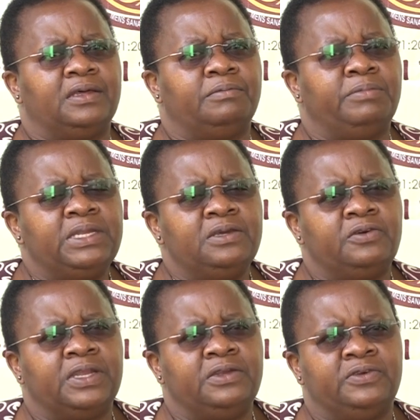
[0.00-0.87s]

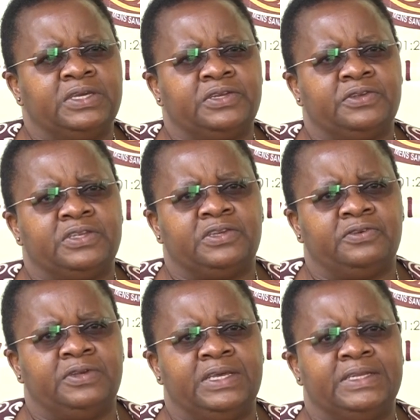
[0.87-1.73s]
Medical education
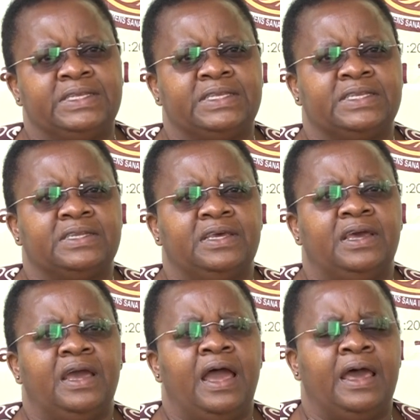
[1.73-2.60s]
students
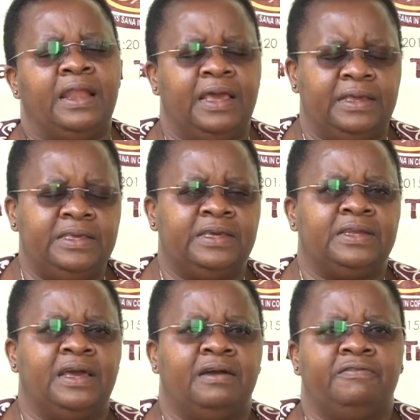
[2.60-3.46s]
are lucky
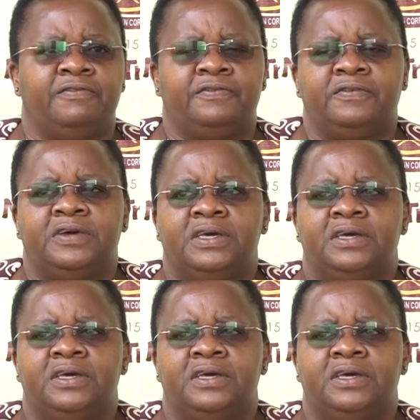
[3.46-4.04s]
enough